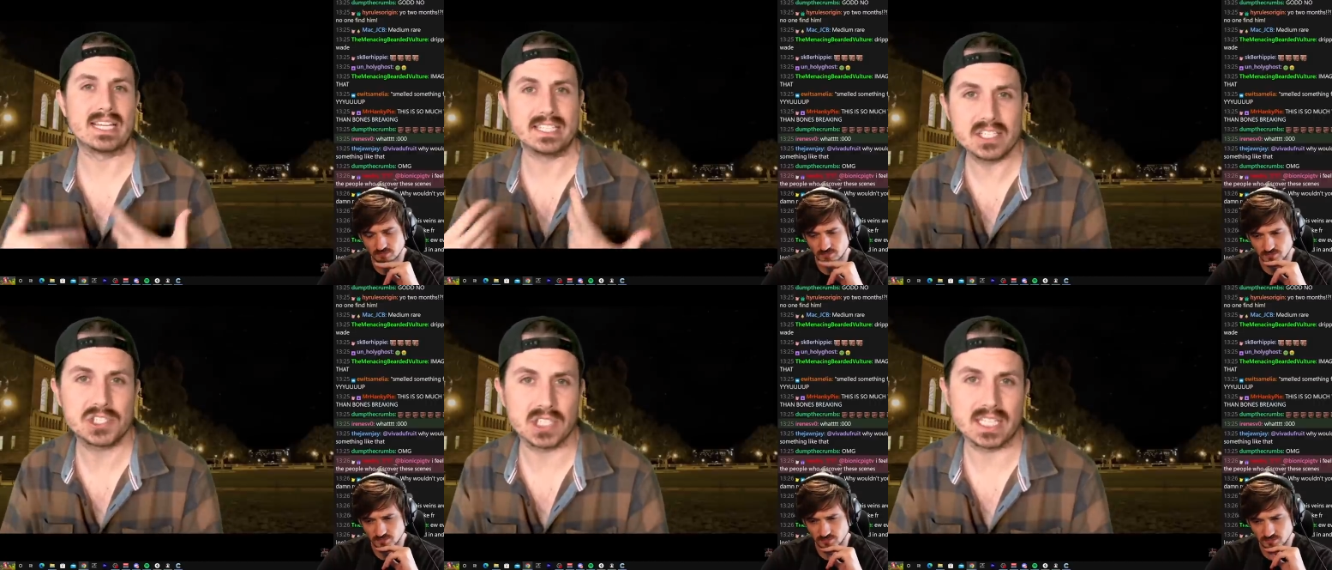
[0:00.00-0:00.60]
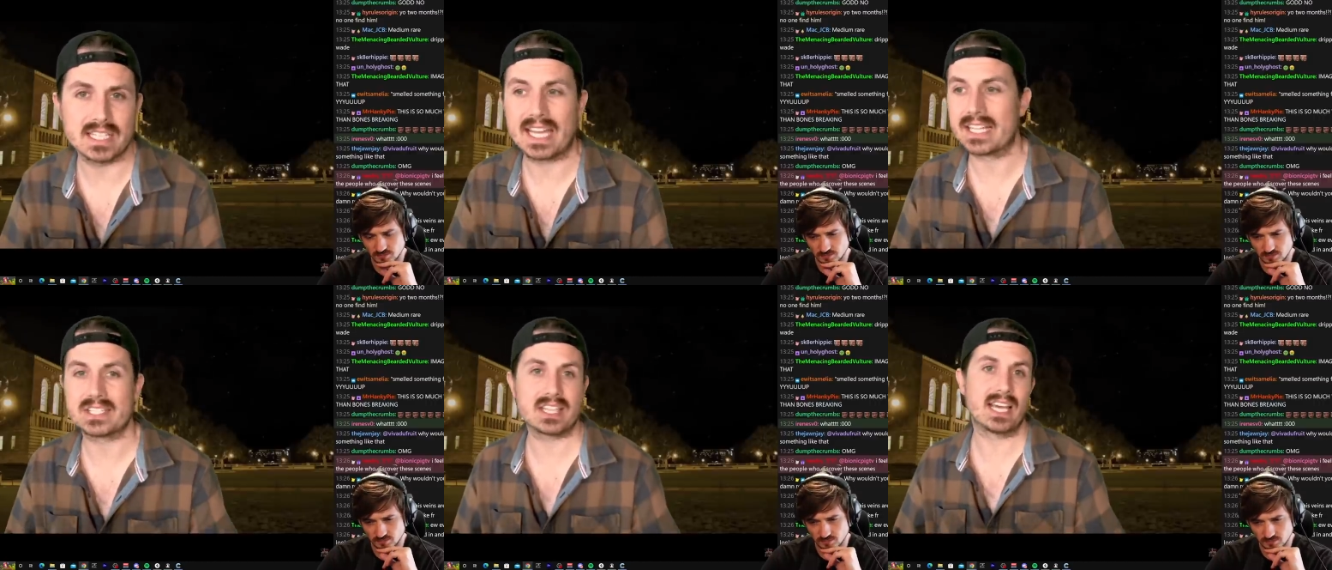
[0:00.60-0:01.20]
Speaker 1: initially they
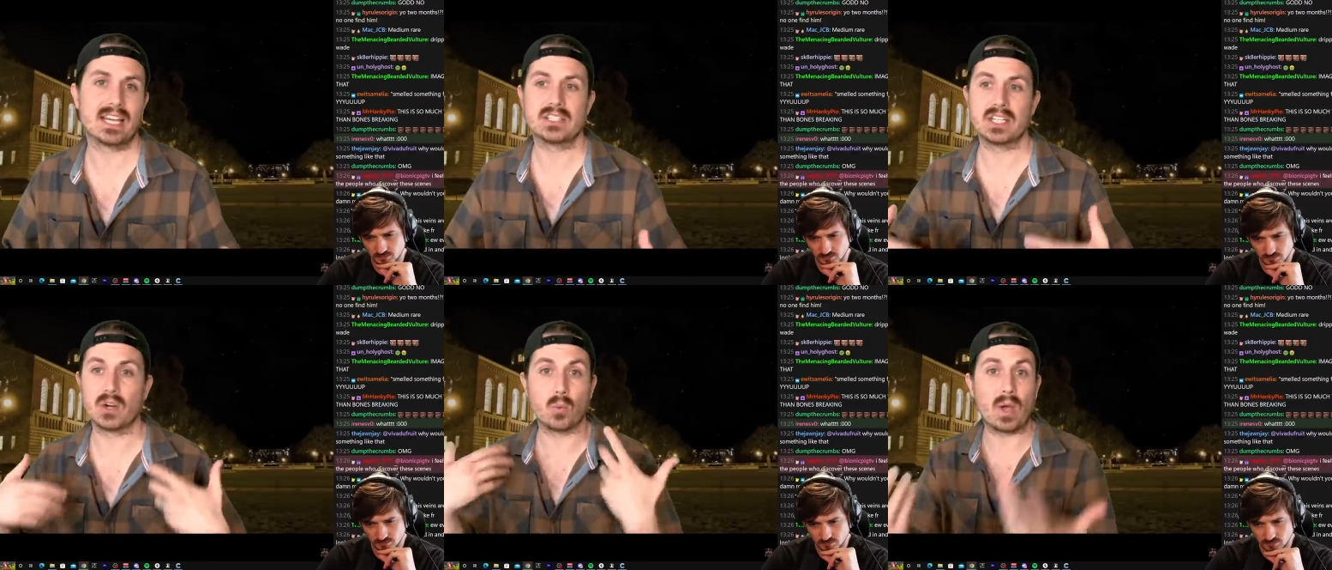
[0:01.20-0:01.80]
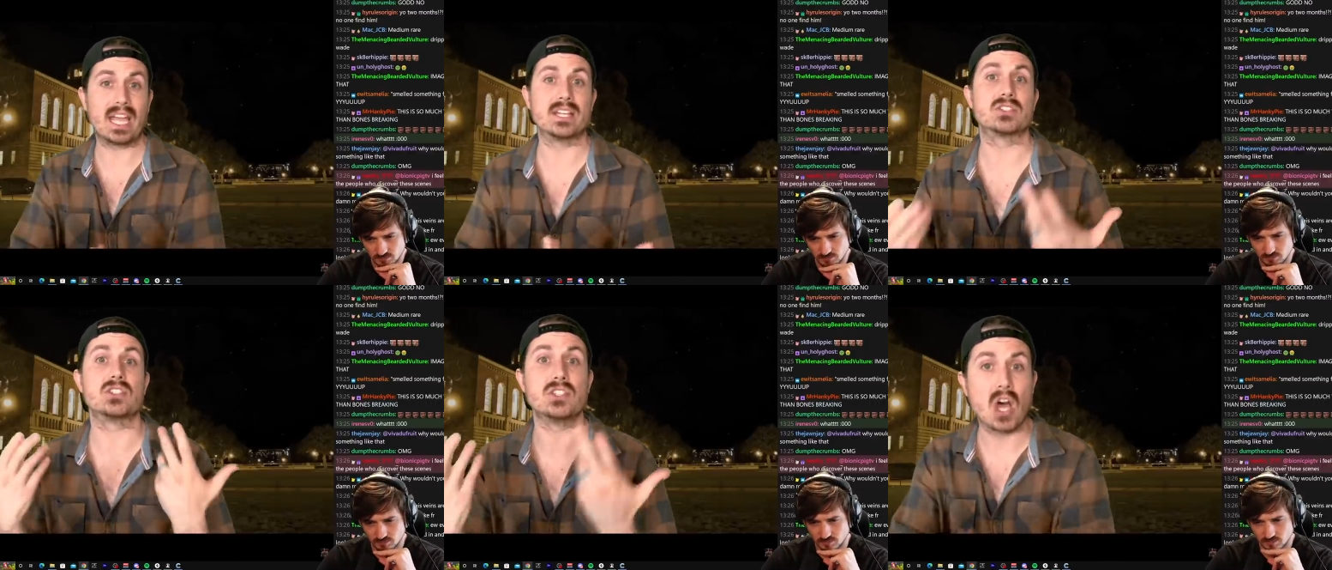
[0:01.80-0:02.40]
had said, you know, Wade
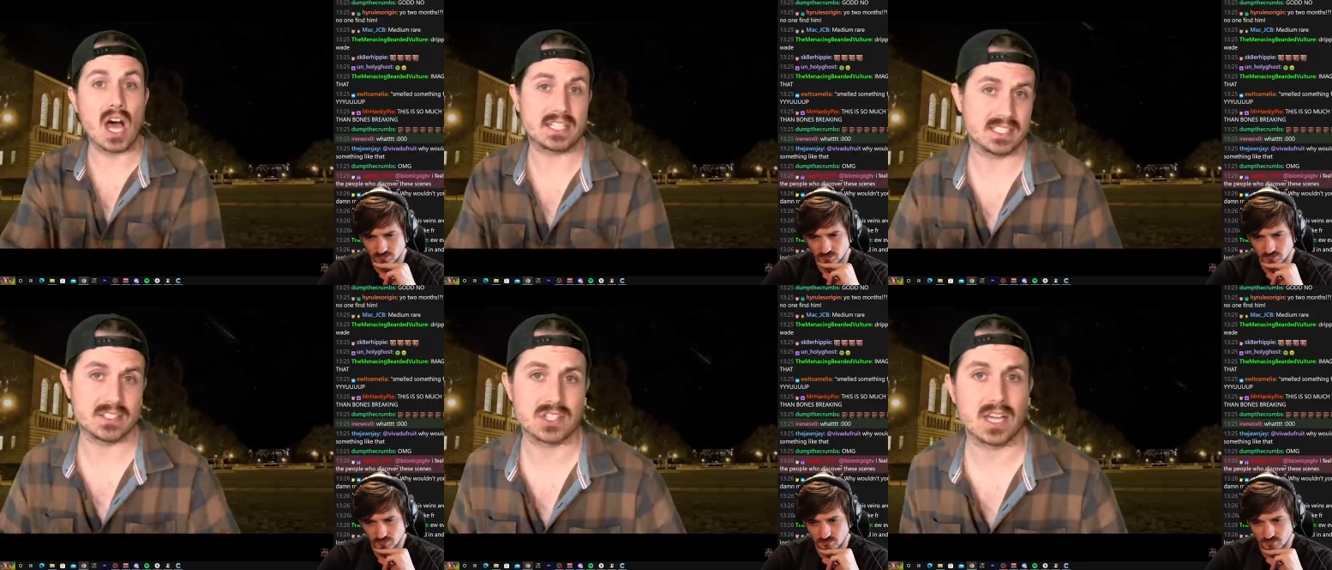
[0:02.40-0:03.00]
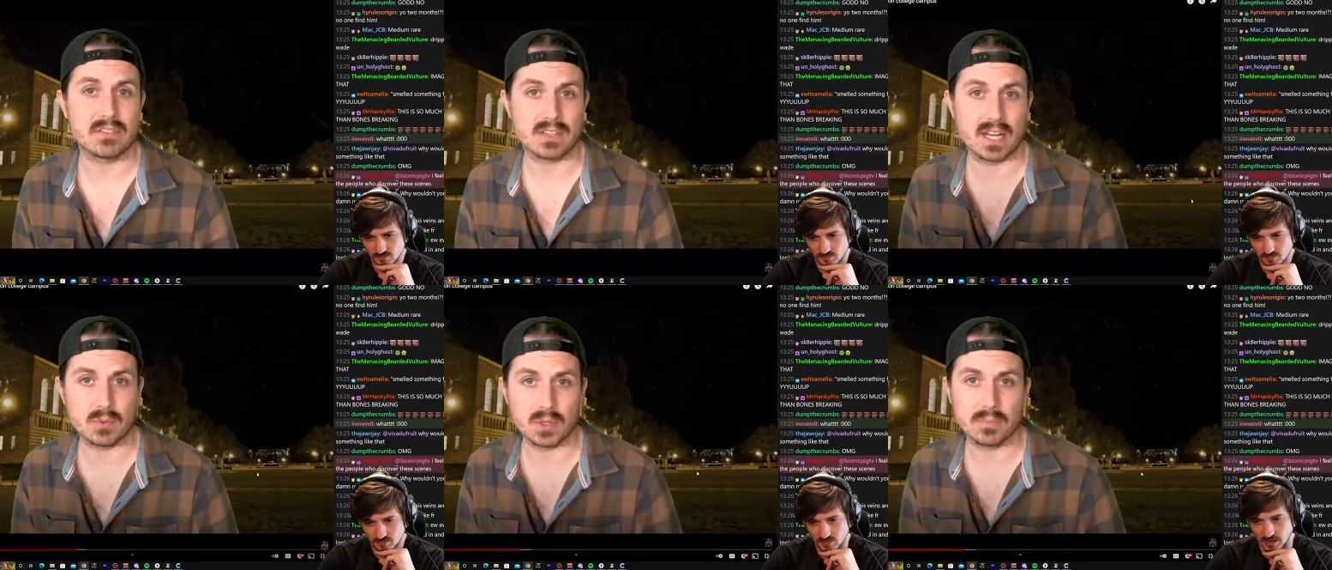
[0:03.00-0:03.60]
is not inside of
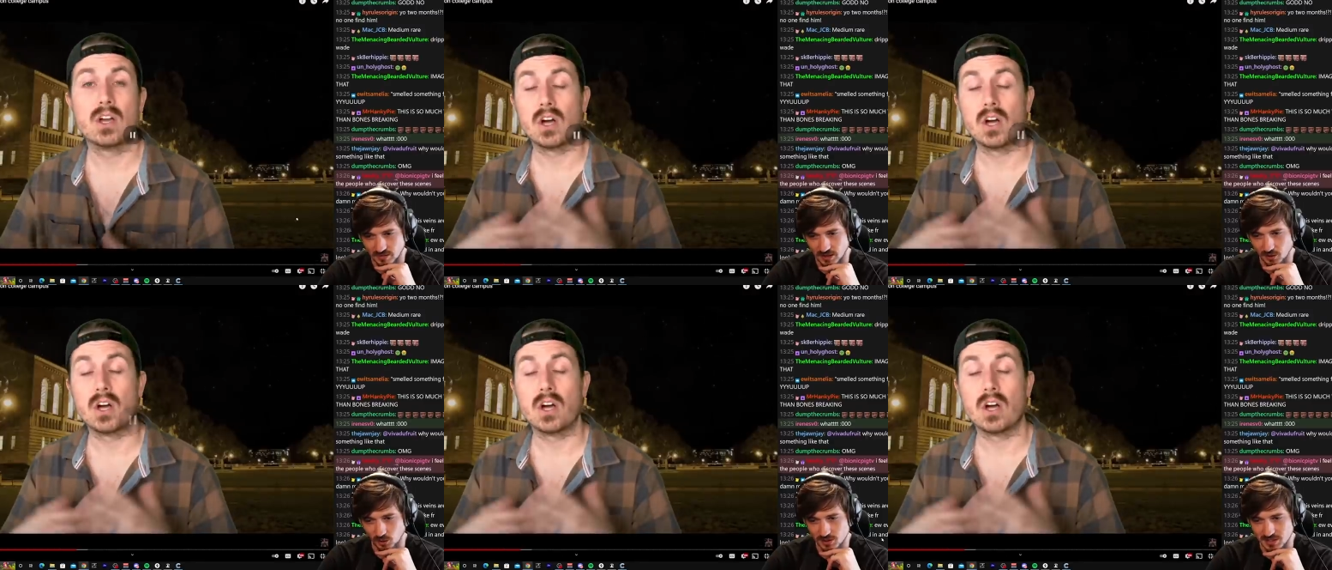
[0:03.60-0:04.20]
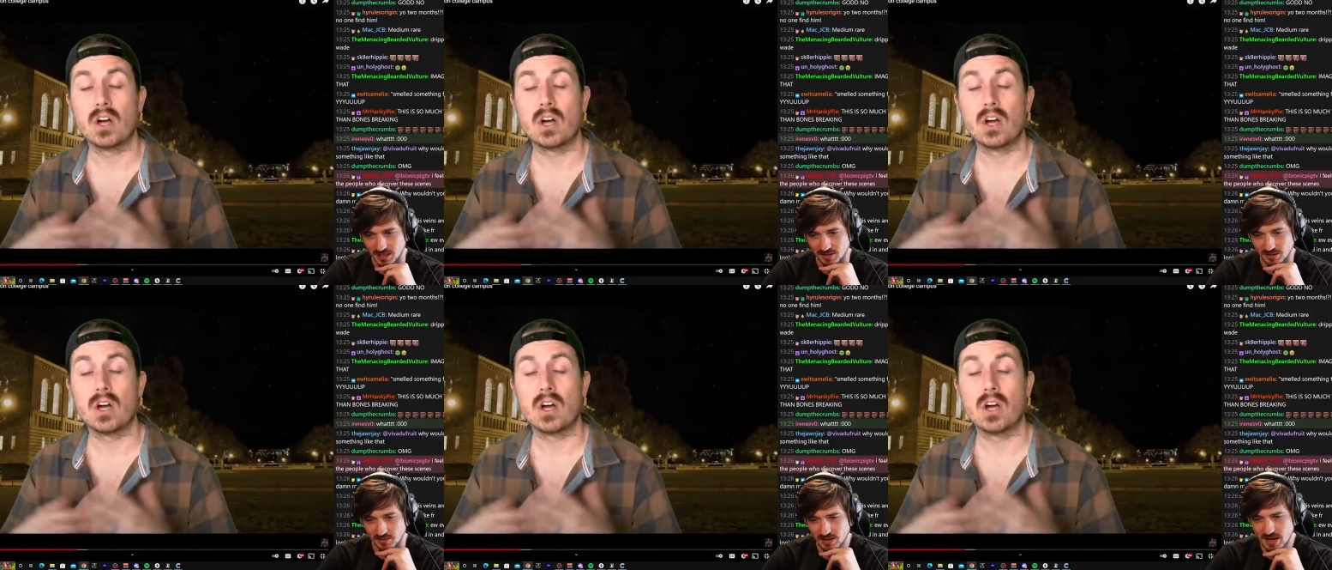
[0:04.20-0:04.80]
that room. They,
Speaker 2: they looked in
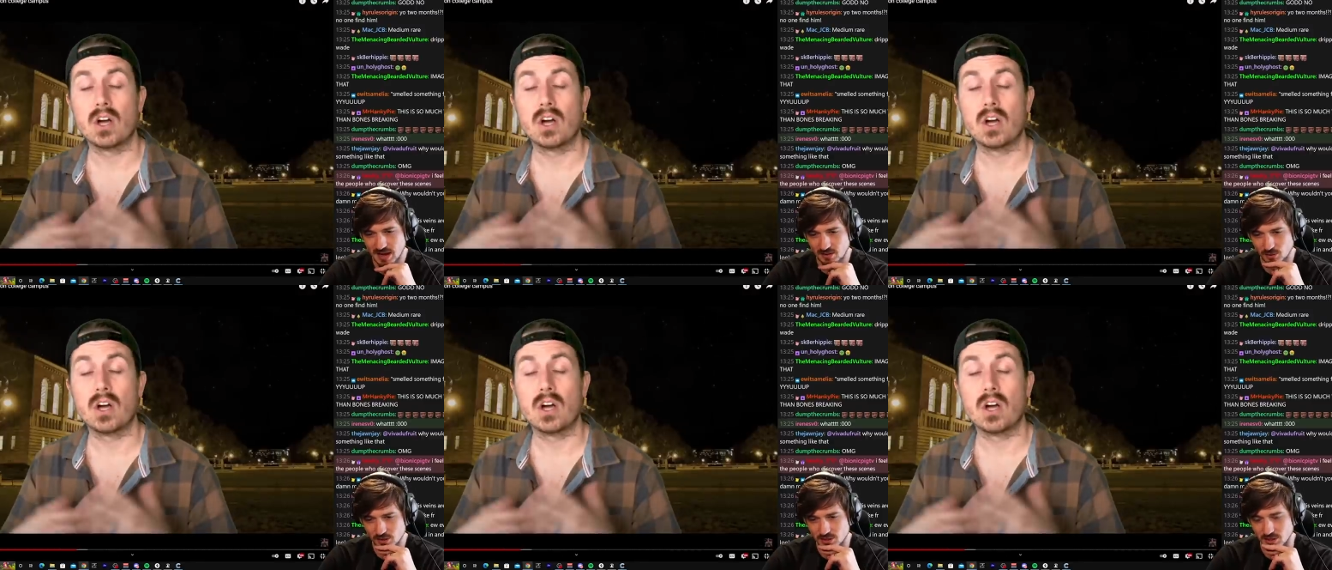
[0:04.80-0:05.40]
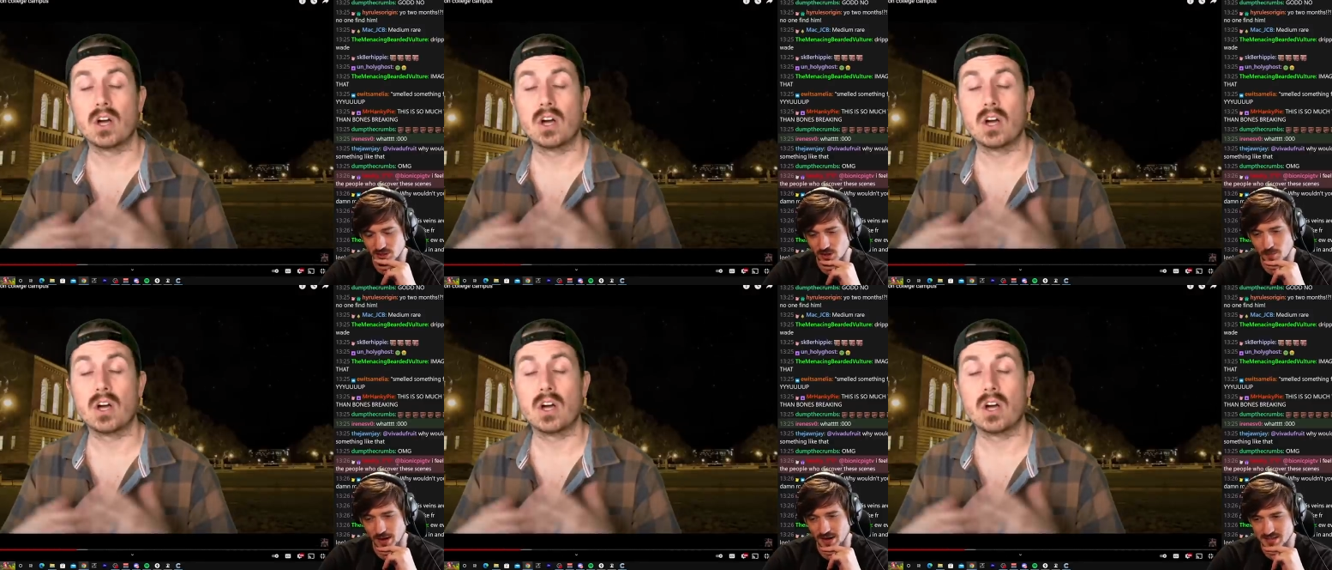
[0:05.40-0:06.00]
and, like, yeah, looks good,
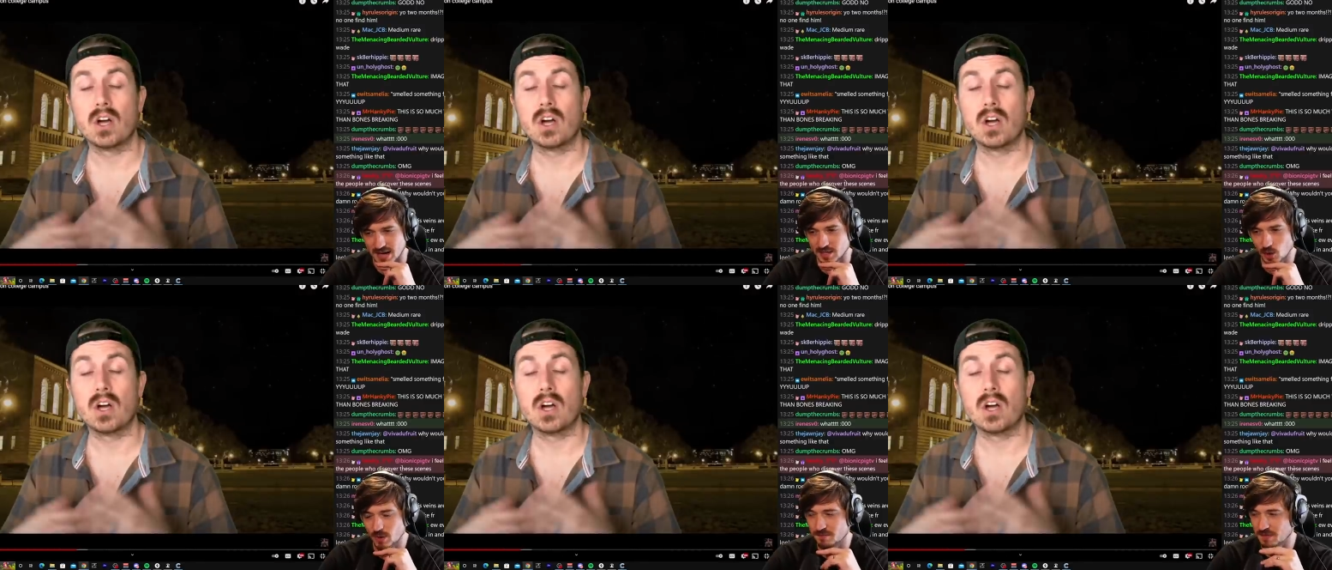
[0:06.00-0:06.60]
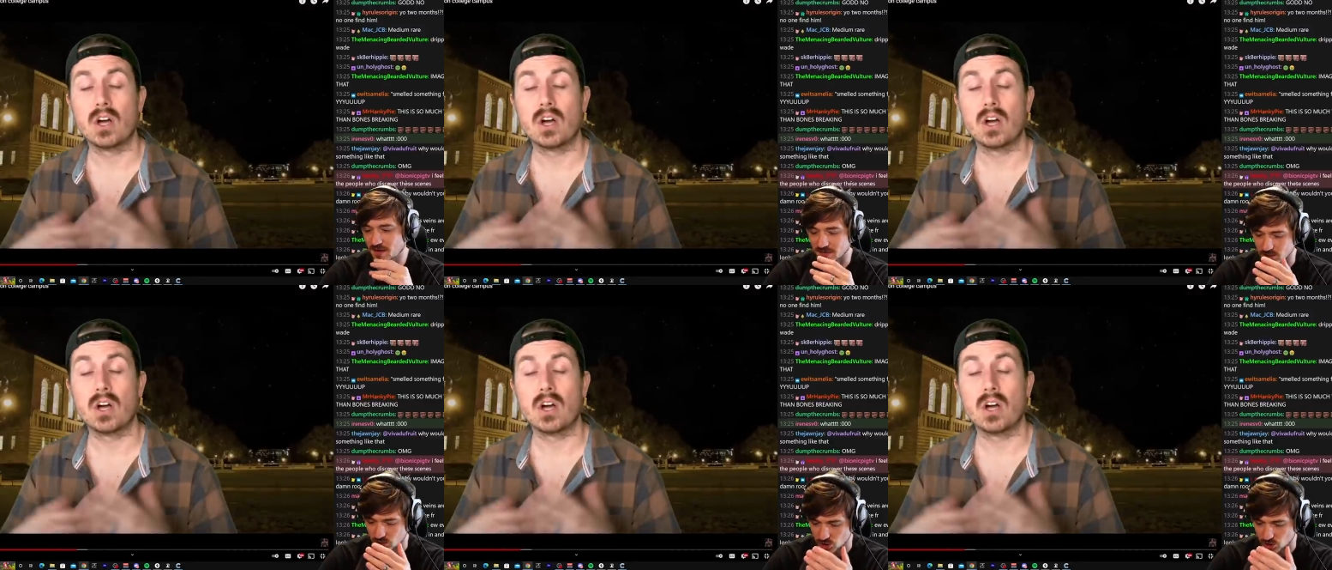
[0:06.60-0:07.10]
no bodies. I know we found his